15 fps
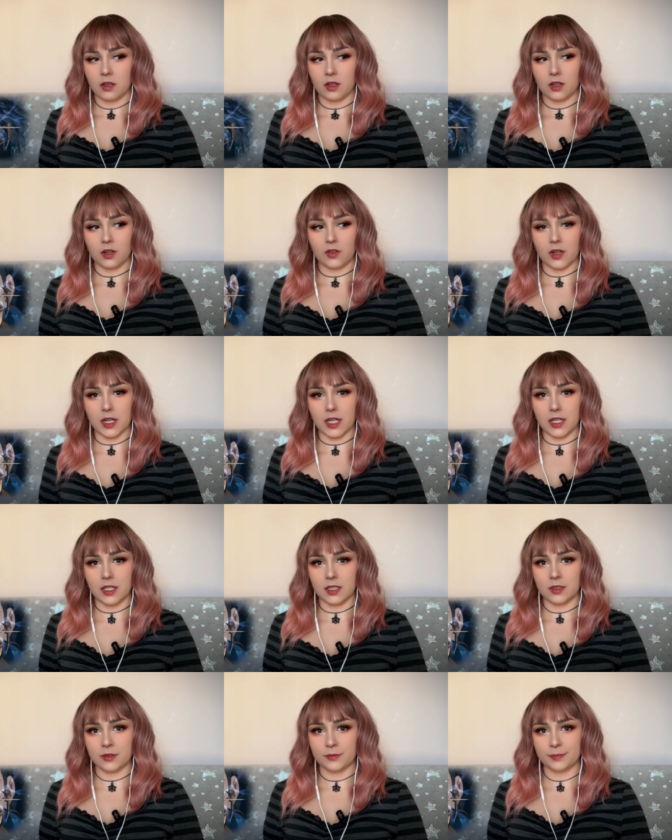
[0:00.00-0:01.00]
Great.
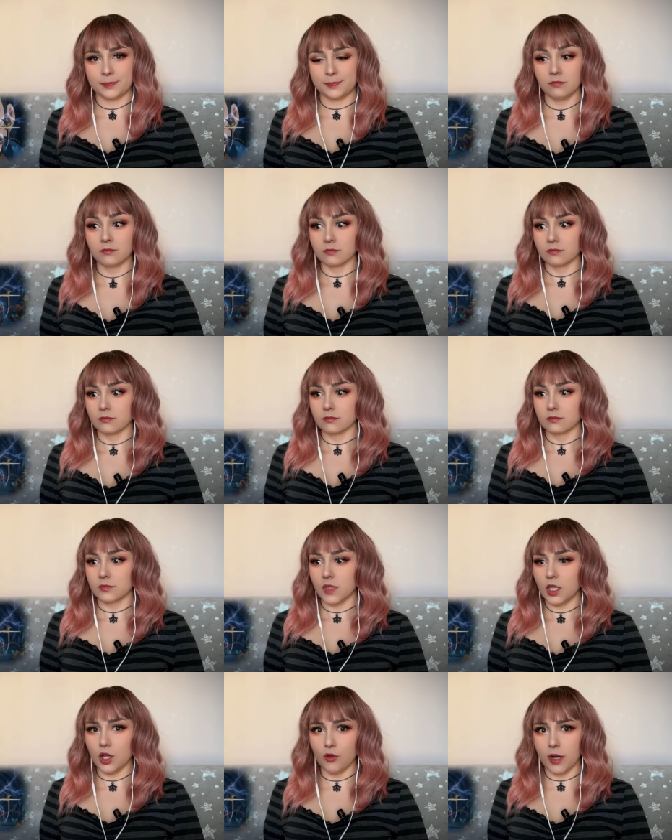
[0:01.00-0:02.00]

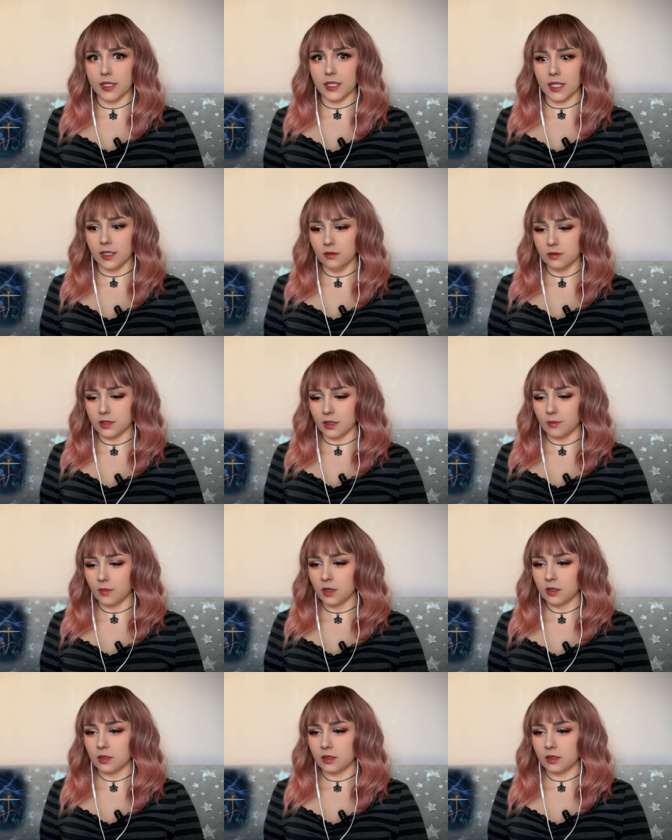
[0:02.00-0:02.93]
He already killed them.